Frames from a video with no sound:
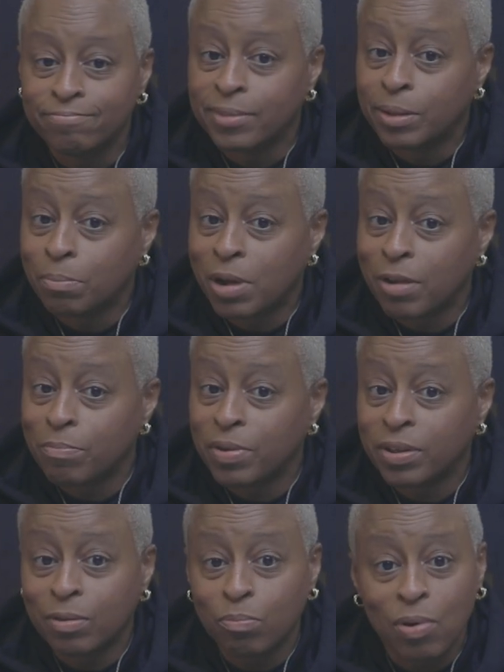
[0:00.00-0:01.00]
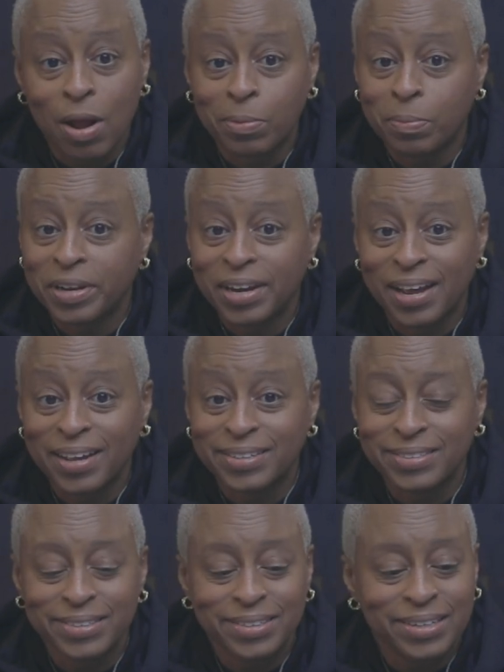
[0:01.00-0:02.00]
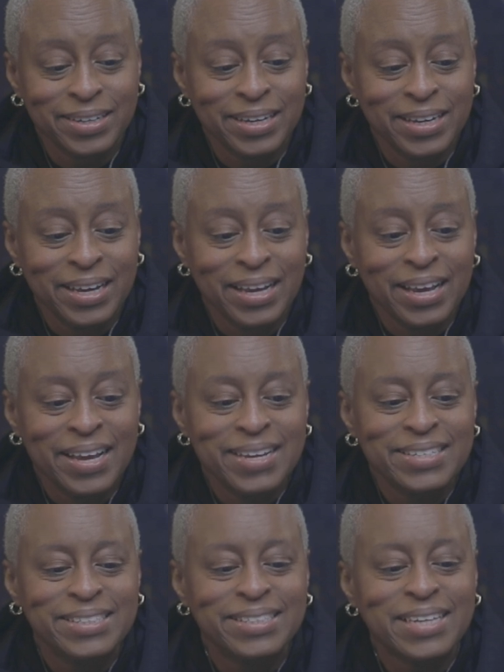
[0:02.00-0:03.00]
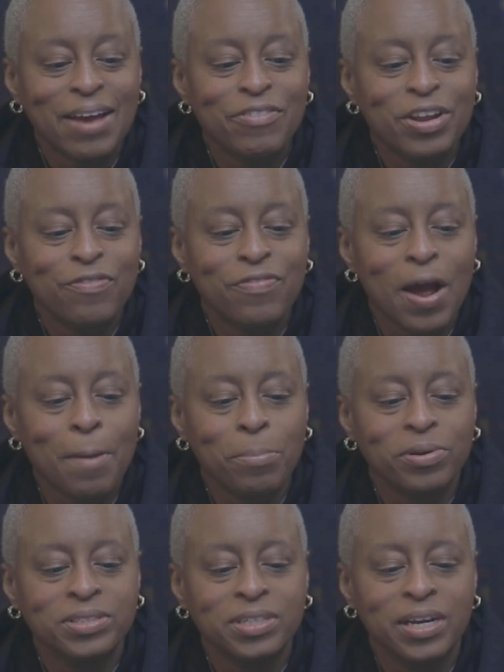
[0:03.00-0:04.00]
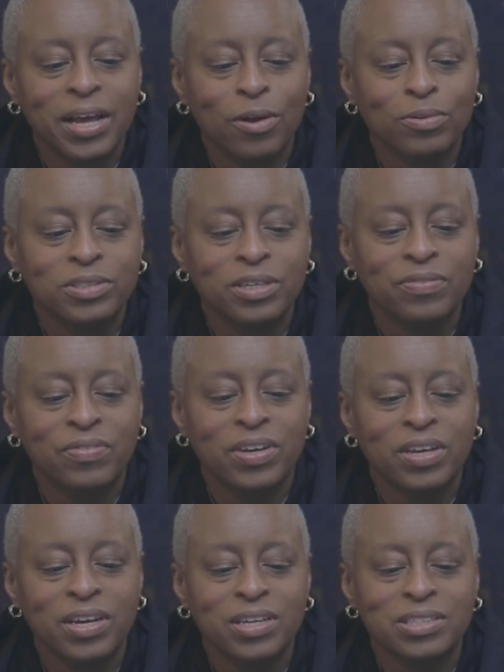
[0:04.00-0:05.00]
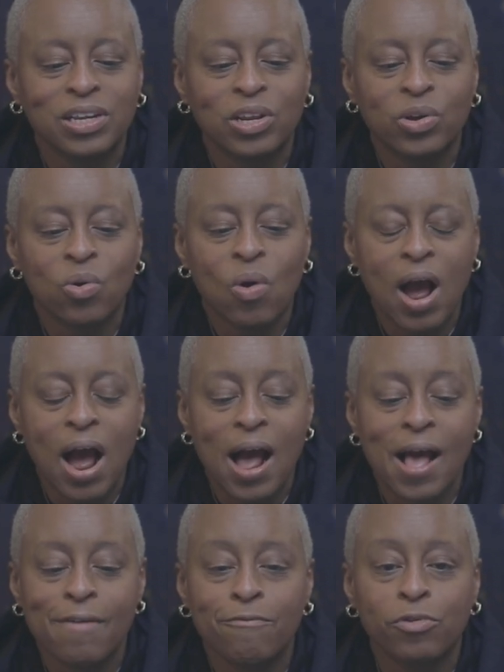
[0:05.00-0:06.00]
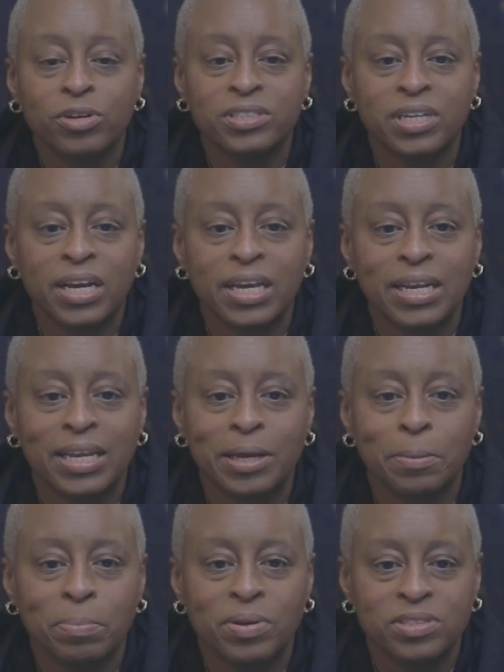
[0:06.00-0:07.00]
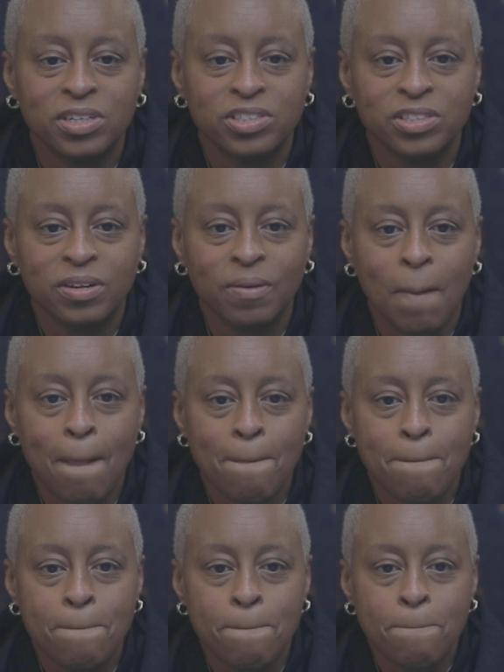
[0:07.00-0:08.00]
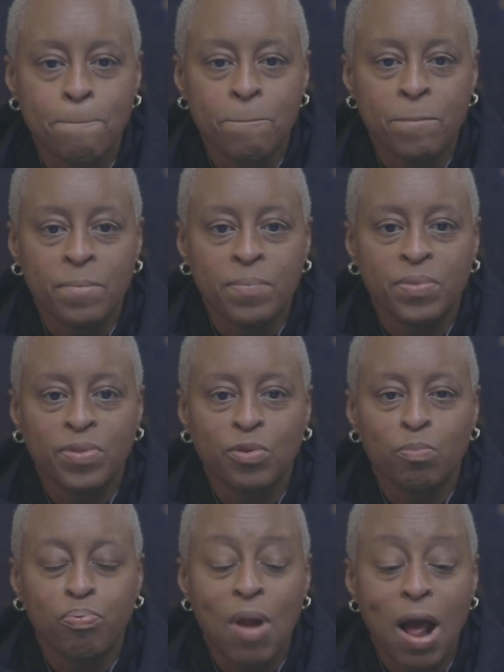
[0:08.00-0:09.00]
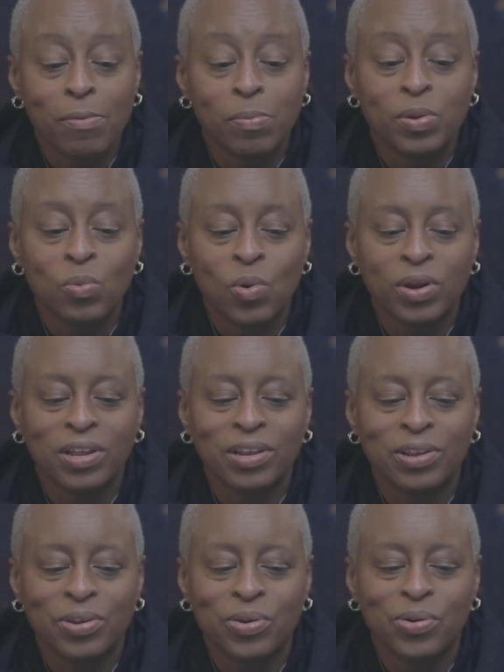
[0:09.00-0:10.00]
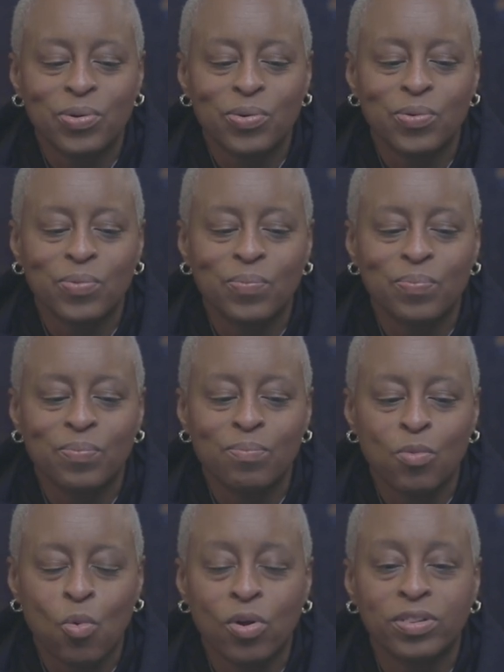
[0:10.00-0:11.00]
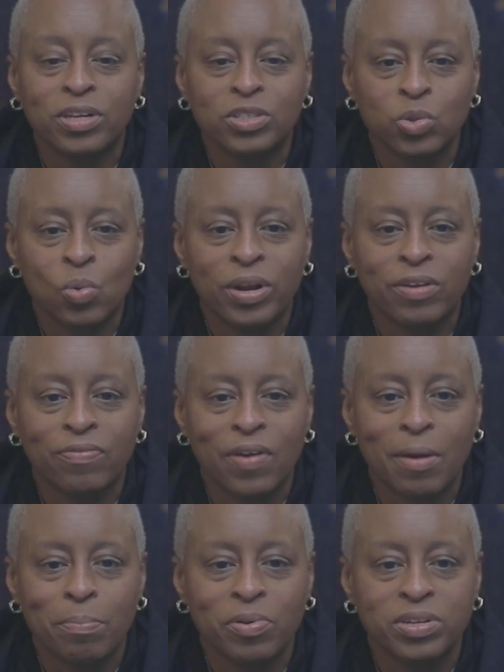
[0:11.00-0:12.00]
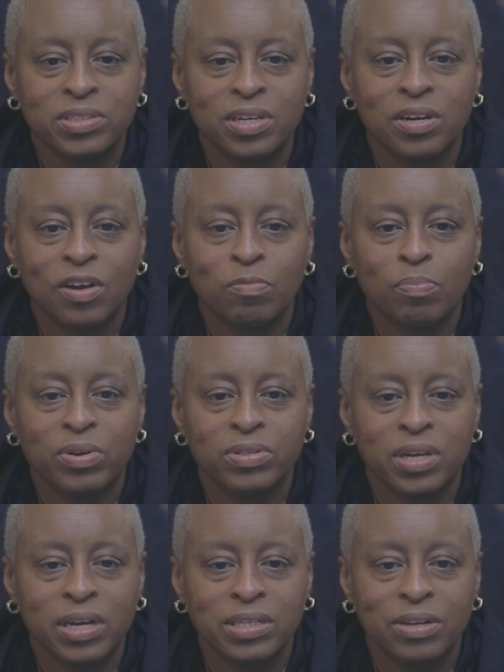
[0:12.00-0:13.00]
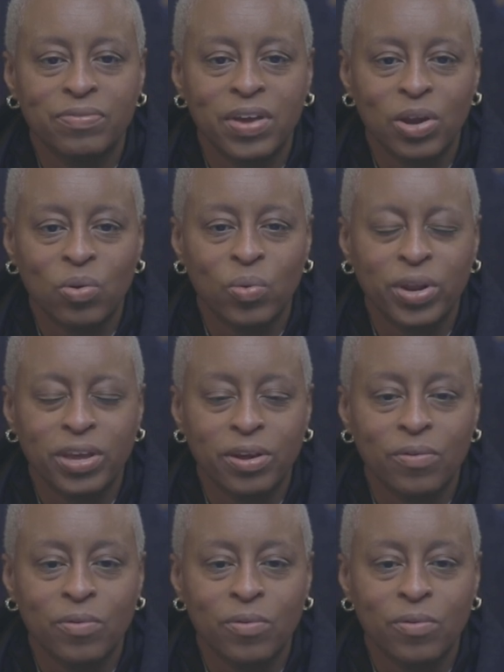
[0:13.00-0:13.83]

My opinion, probably not. 75% LTV is a little high for second lien position. You probably want a little more than 25% of protective equity here.